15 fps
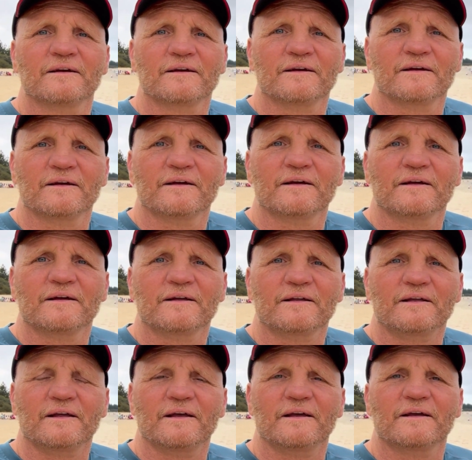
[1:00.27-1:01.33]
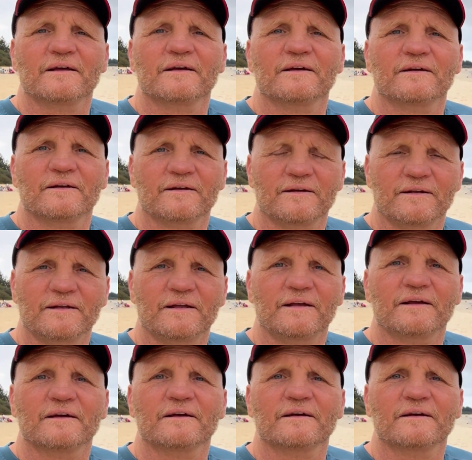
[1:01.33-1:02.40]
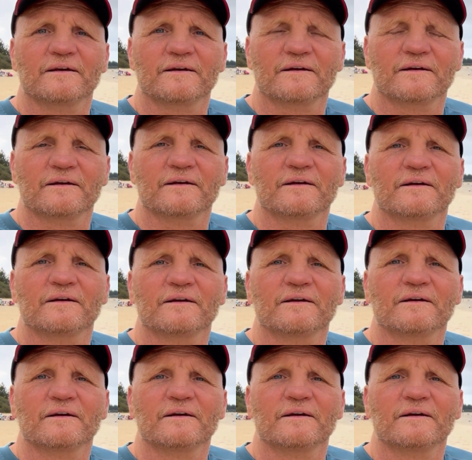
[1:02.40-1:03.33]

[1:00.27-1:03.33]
No words are spoken by the person on screen.